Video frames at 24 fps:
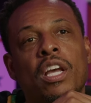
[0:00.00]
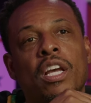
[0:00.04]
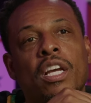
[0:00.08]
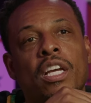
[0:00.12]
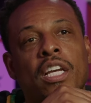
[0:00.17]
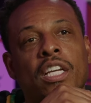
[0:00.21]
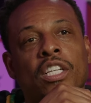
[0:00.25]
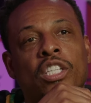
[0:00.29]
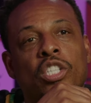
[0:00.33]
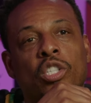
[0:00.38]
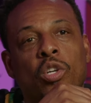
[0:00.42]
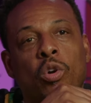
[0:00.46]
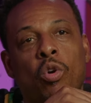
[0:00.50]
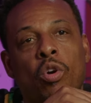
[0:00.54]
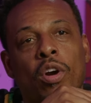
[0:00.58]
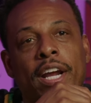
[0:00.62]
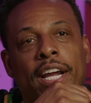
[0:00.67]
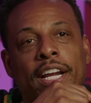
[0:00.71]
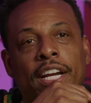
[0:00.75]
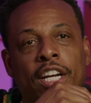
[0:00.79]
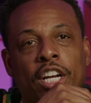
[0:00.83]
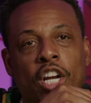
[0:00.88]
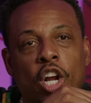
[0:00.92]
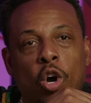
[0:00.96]
can score
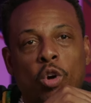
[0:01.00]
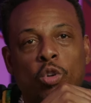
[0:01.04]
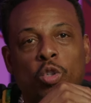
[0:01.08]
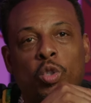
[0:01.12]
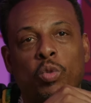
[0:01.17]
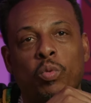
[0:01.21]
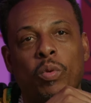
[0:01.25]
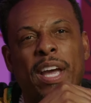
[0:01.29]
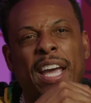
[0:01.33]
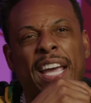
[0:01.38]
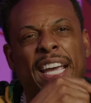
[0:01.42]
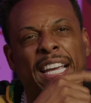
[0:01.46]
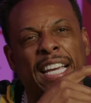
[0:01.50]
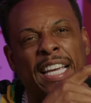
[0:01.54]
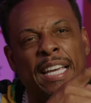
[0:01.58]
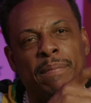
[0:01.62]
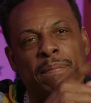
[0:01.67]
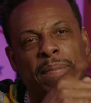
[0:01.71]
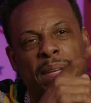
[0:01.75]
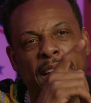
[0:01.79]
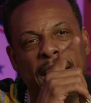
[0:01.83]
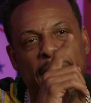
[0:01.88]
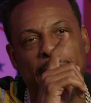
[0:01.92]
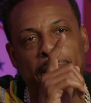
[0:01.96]
a no-sweat
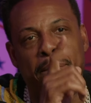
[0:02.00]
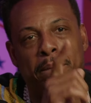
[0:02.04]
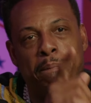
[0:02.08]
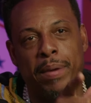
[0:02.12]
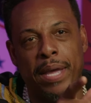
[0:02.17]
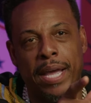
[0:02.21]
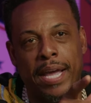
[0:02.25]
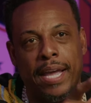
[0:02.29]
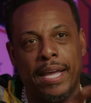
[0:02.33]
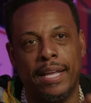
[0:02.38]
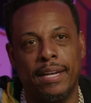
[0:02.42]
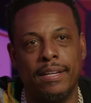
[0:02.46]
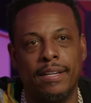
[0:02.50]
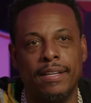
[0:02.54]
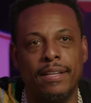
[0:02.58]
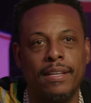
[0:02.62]
NBA bet.